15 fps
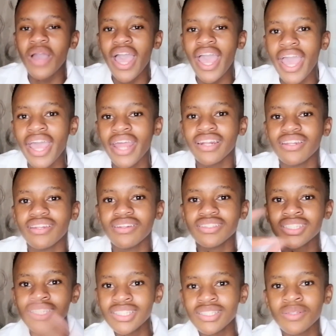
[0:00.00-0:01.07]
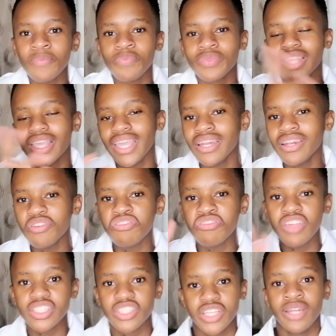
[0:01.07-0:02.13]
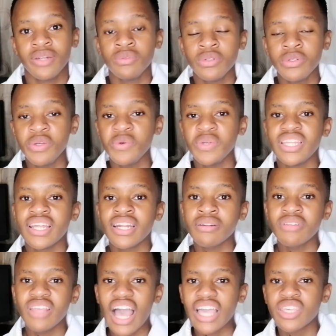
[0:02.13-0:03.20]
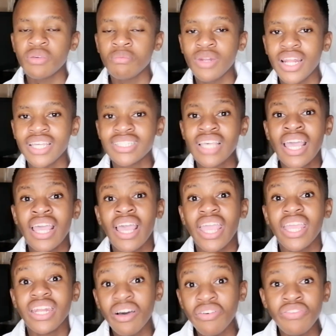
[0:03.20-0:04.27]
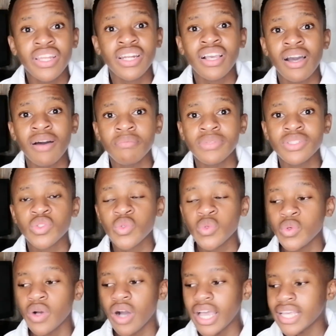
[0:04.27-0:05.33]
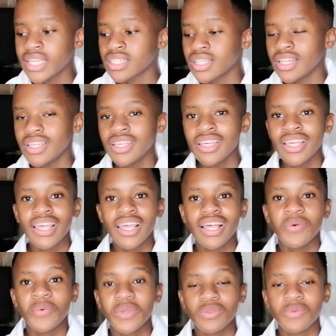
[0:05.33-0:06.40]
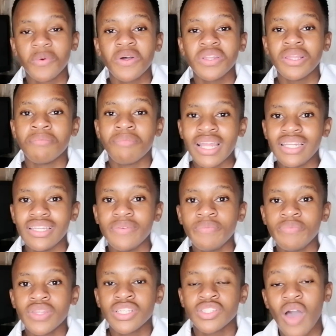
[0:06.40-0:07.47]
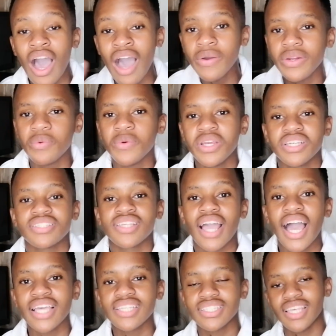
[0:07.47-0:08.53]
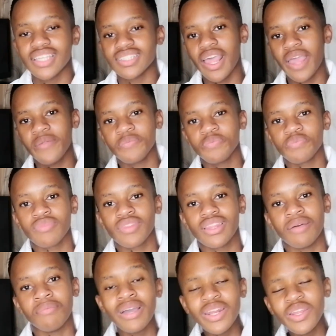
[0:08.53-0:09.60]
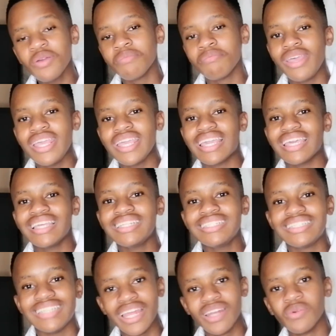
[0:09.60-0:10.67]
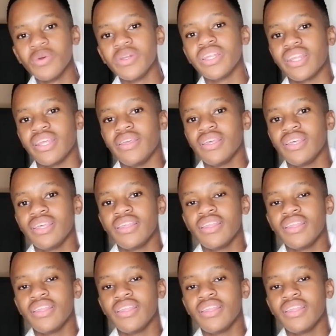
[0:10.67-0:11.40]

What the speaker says: And since in January we didn't accumulate enough income to actually withdraw the money, so how it works guys is that the money you make in January,